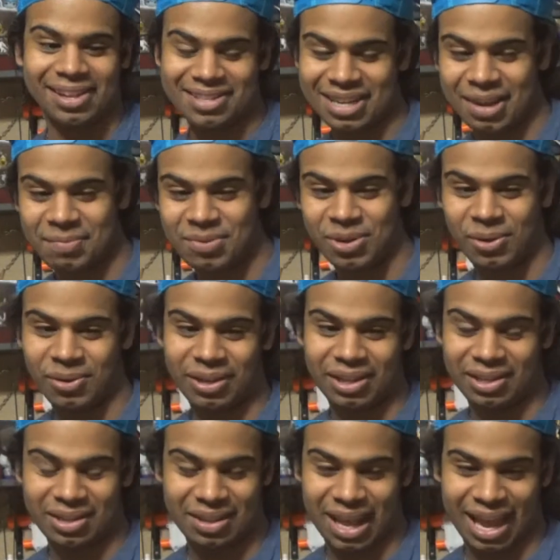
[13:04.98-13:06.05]
unless I'm
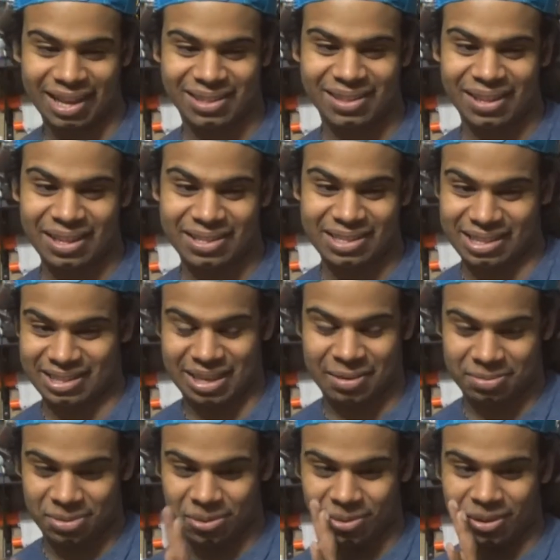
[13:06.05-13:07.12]
totally unless
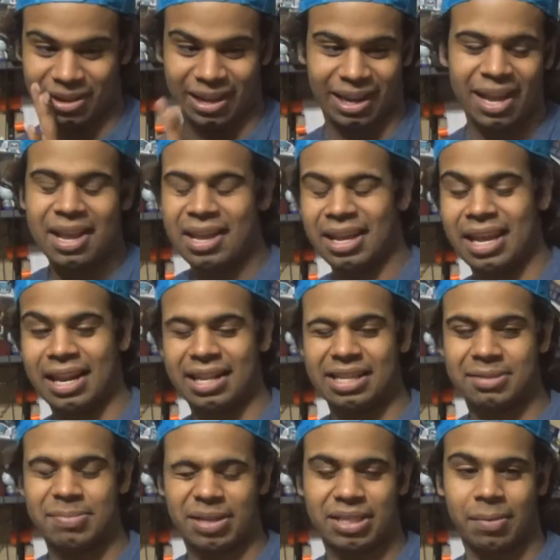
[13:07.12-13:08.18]
I'm totally like getting
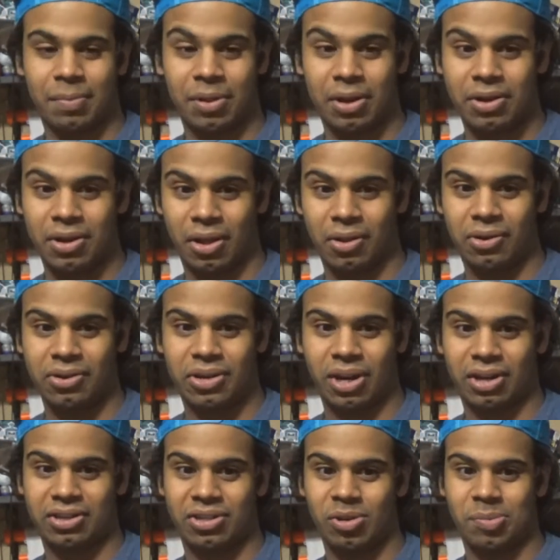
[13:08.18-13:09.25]
this mixed up with another
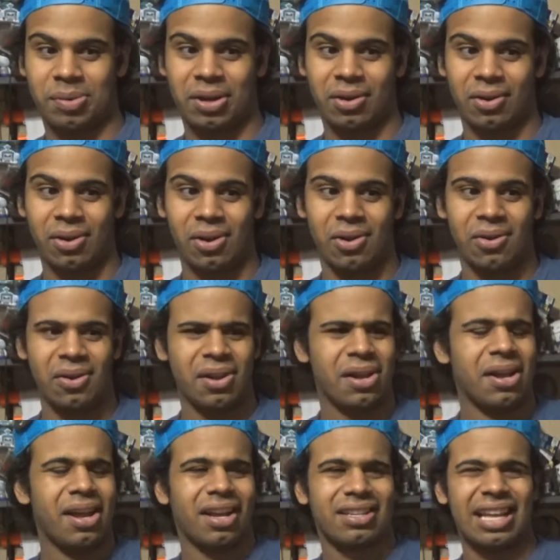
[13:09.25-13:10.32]
Duck superhero.
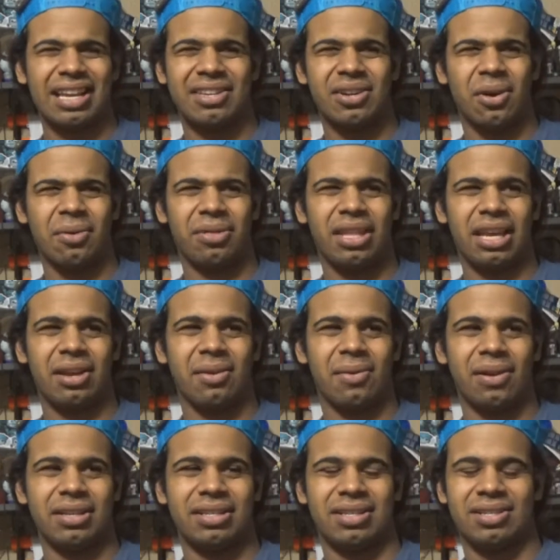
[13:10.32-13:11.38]
Because I don't think it
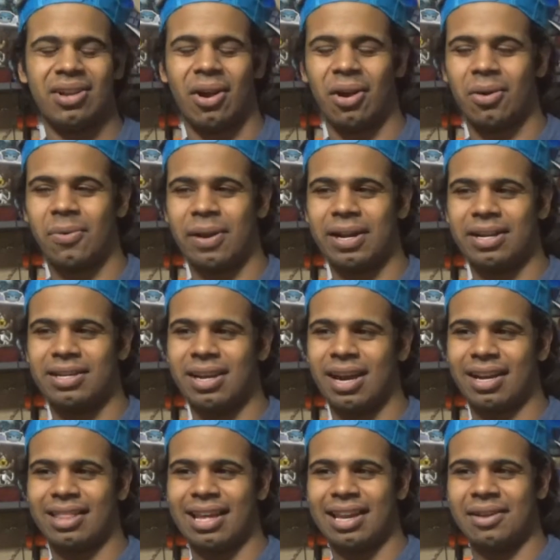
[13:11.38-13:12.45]
was Darkwing
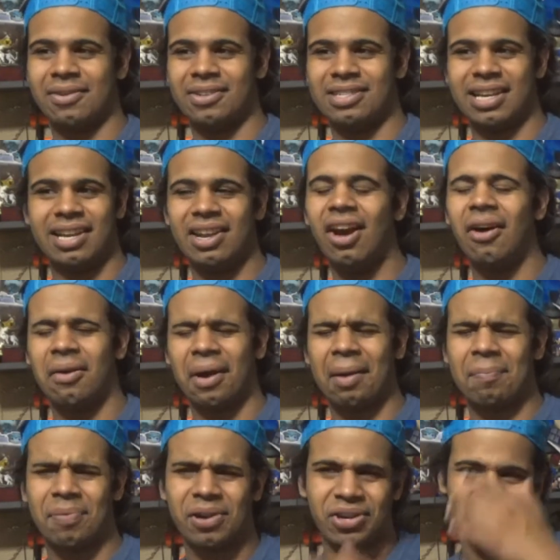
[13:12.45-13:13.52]
Duck that he was in. No,
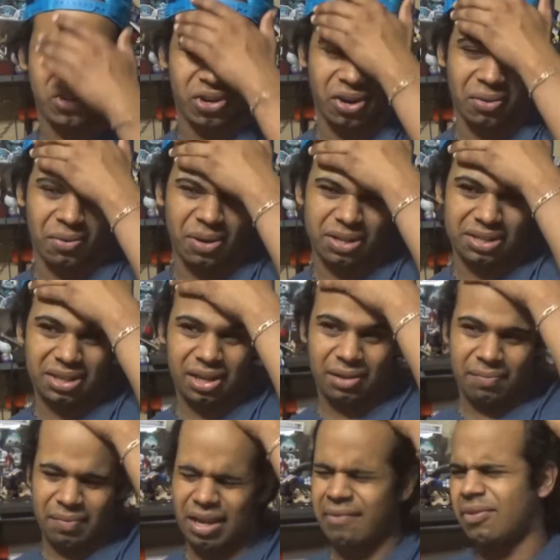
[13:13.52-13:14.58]
I'm pretty sure it was.
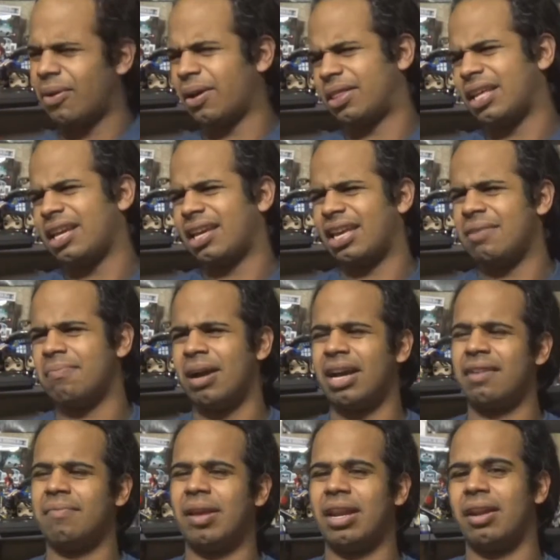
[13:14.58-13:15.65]
Um, even though I think he
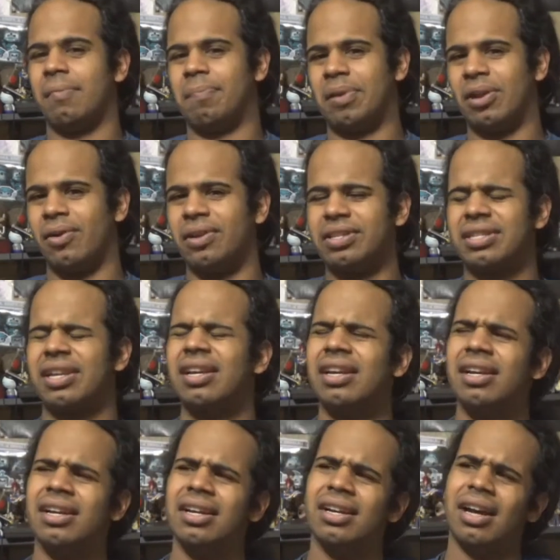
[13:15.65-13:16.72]
might have made an appearance,
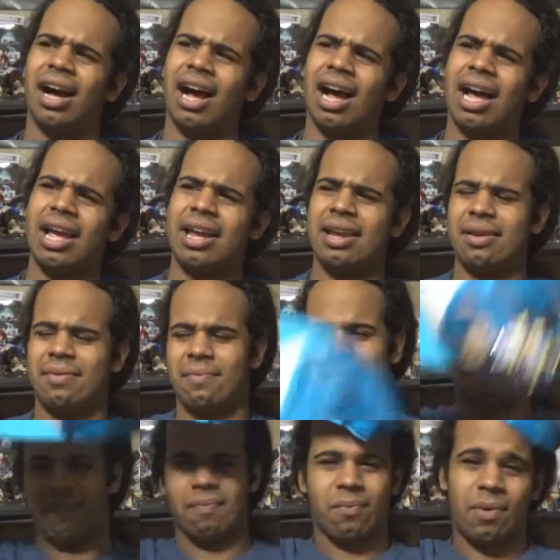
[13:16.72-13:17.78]
I
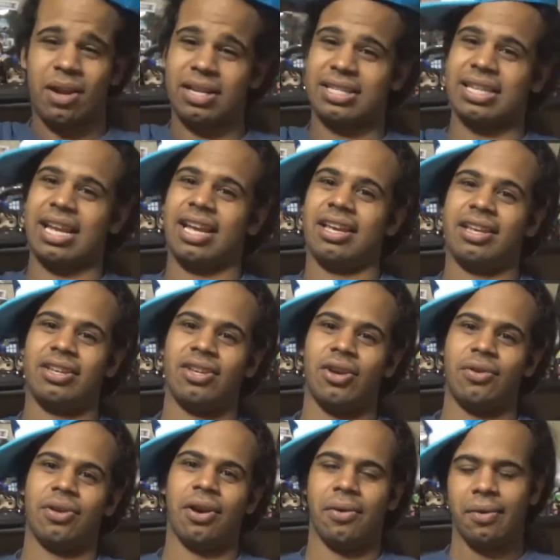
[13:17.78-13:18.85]
want to say
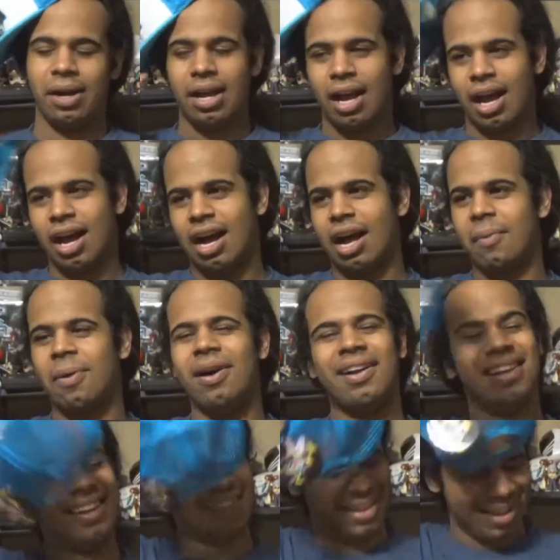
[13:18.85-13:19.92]
yo yo. Uh,
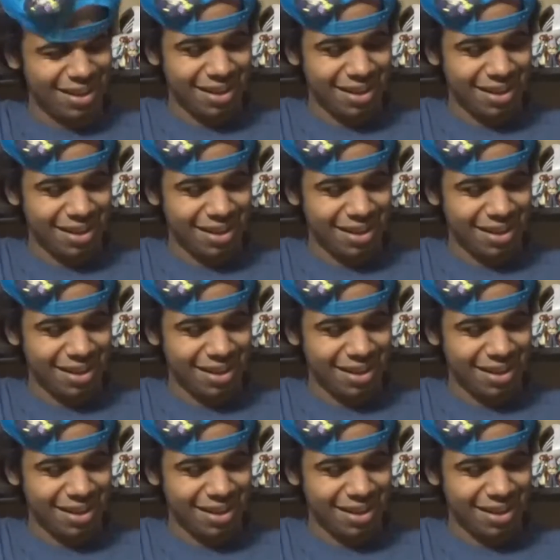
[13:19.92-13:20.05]
I